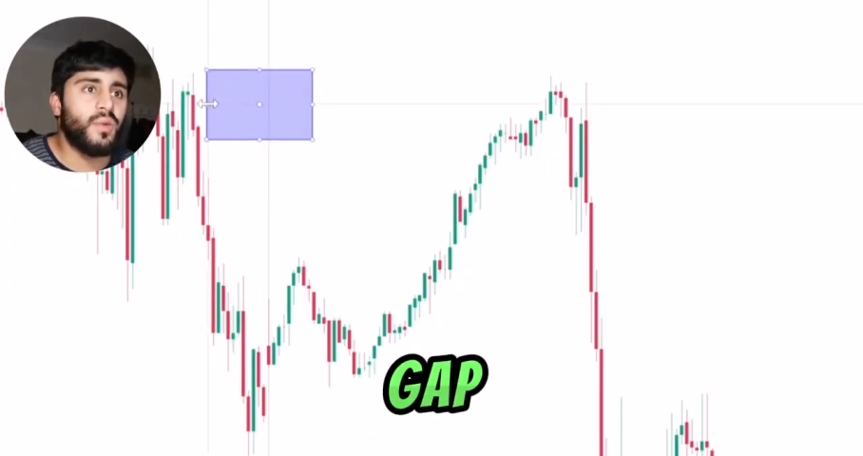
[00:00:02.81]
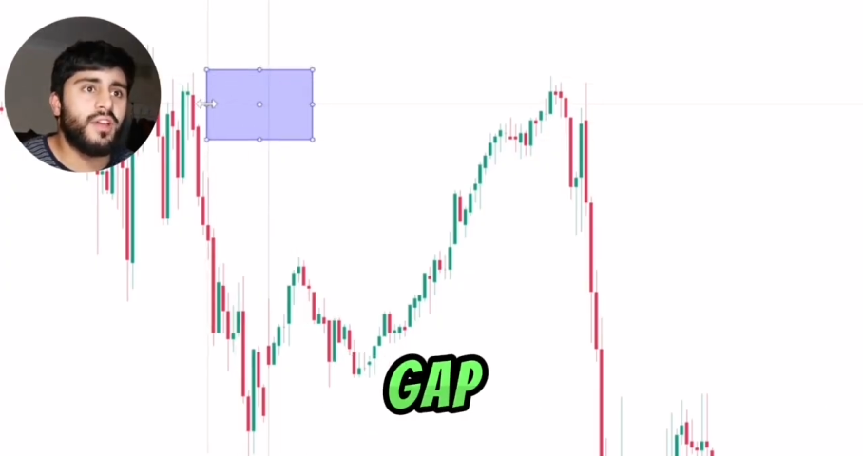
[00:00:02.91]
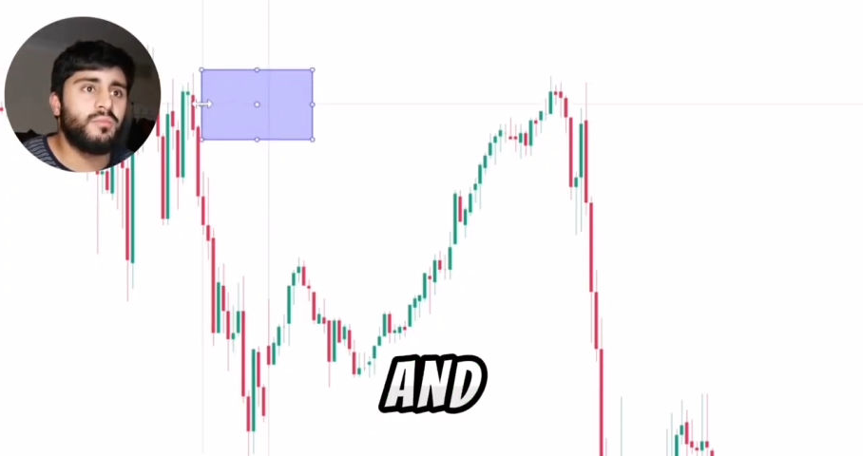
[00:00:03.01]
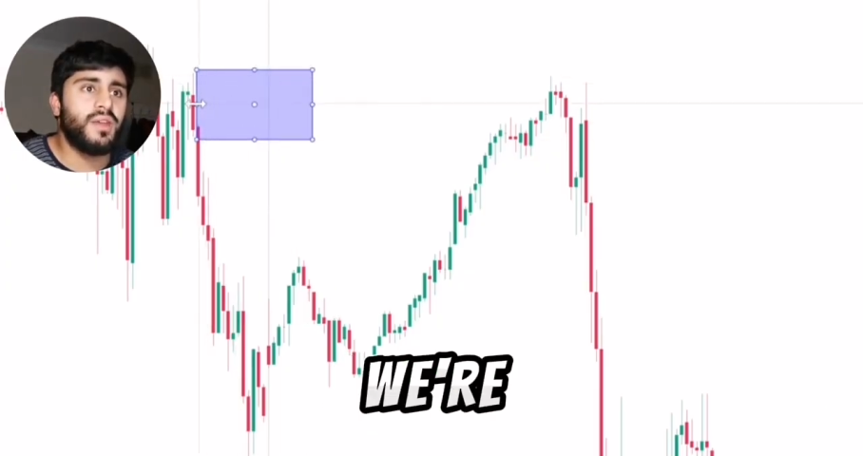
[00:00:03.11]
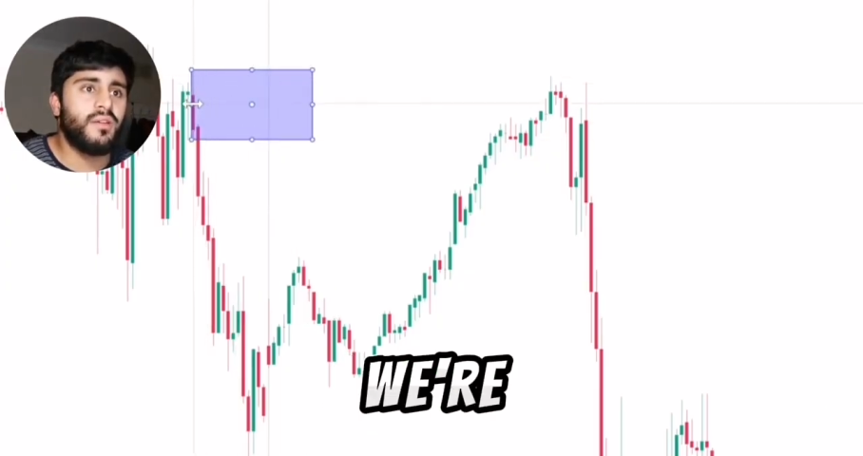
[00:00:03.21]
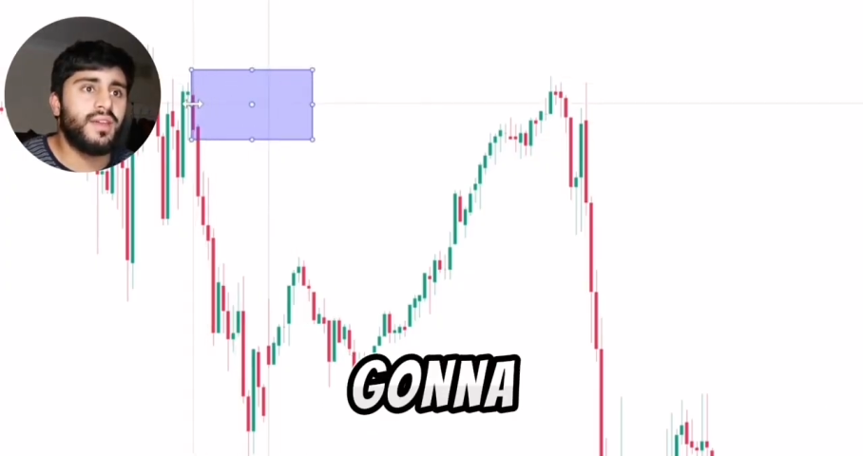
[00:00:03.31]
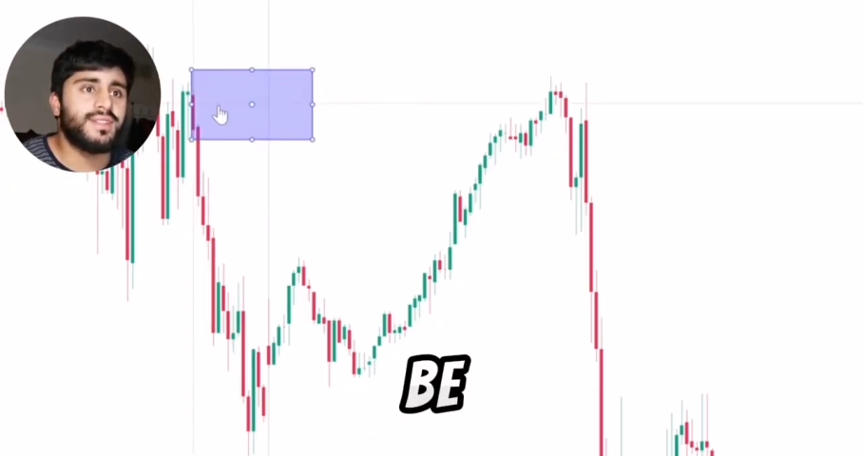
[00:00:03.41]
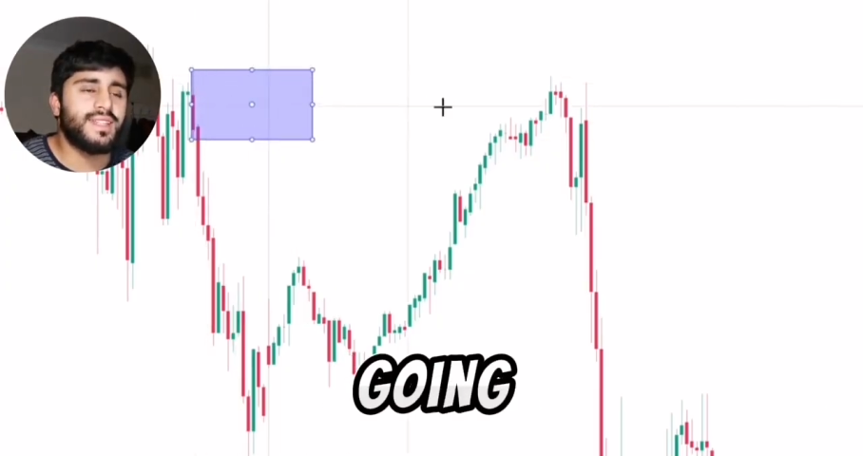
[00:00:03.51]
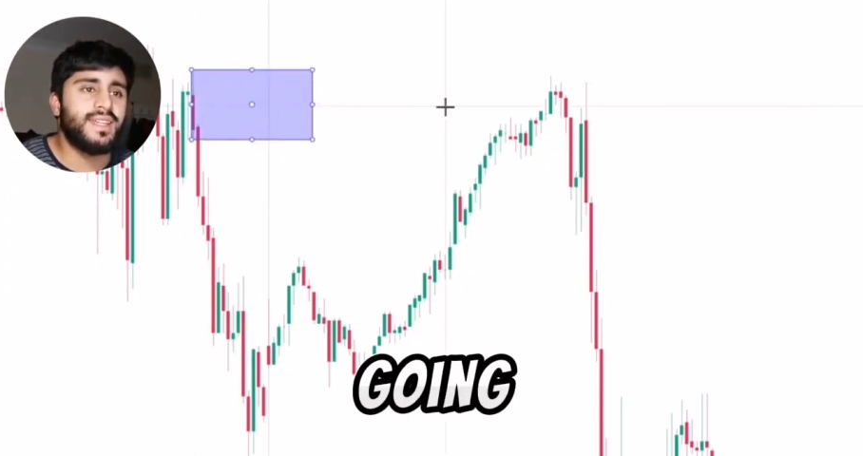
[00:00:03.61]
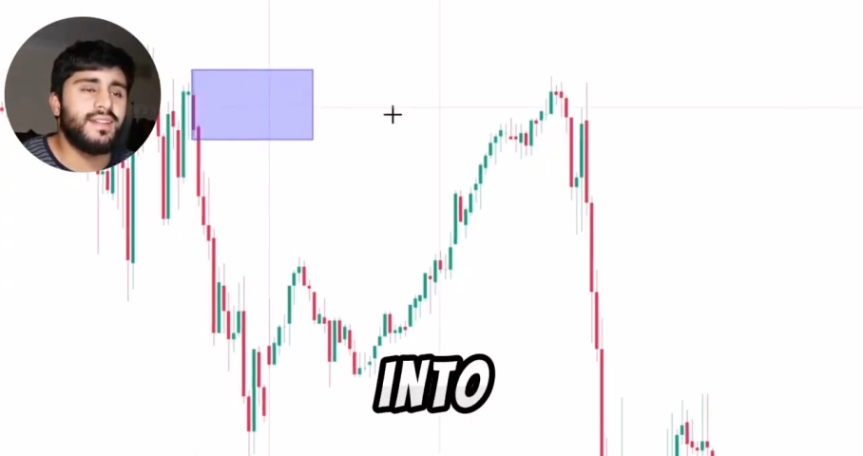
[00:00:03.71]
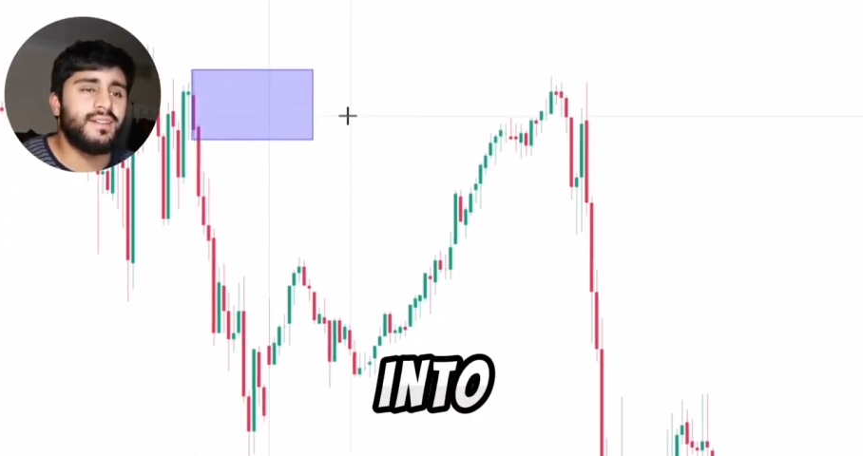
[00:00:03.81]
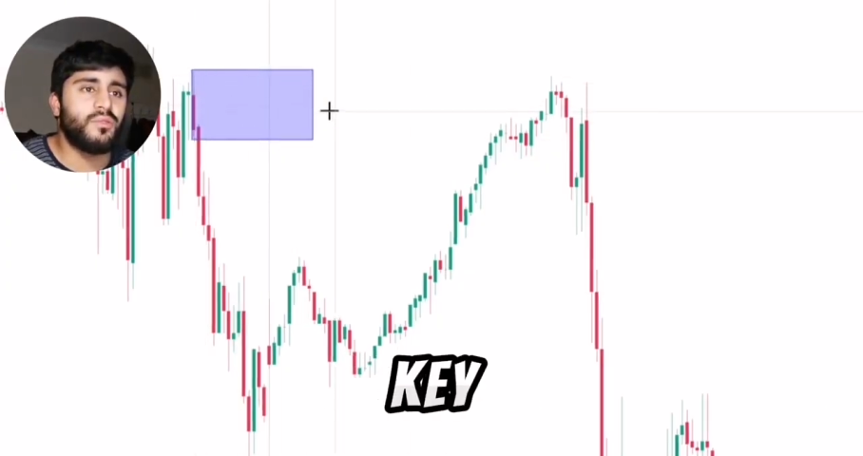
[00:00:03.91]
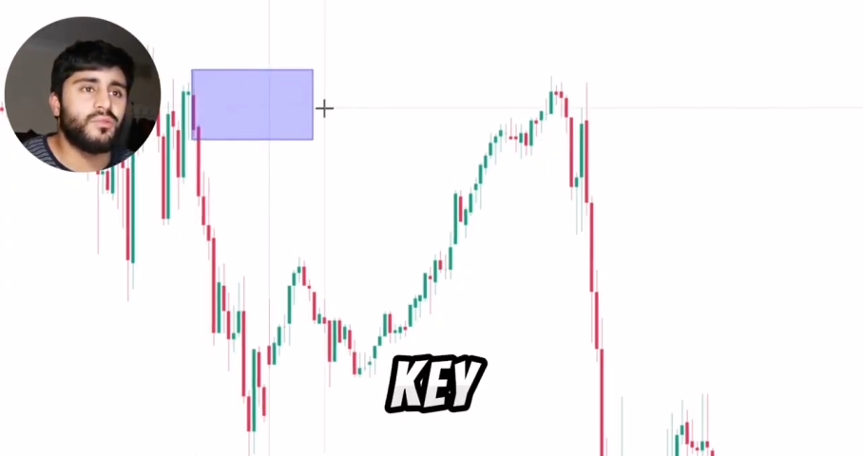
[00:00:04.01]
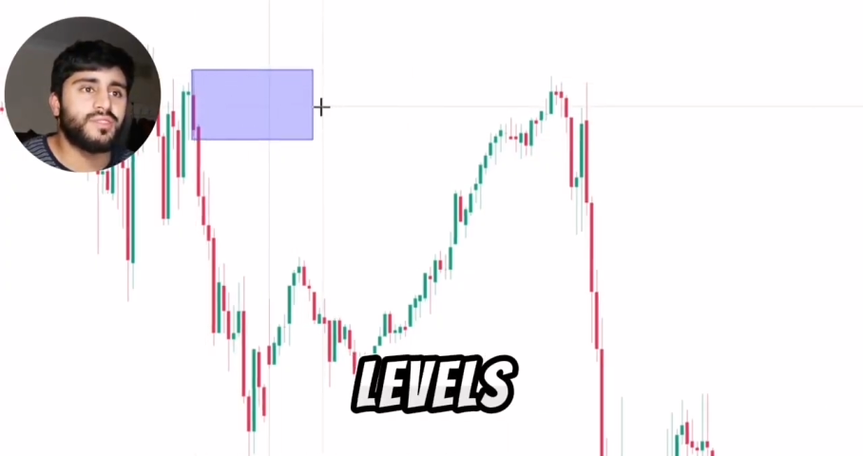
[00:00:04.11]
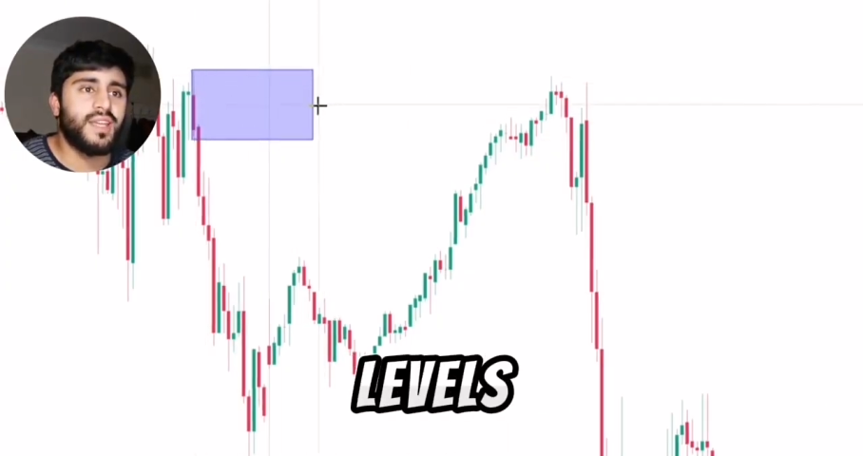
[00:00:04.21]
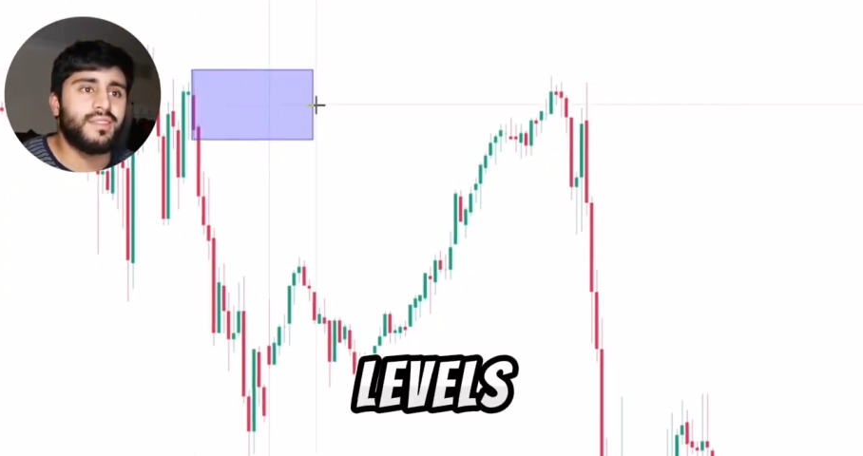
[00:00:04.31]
and we're going to be going into key levels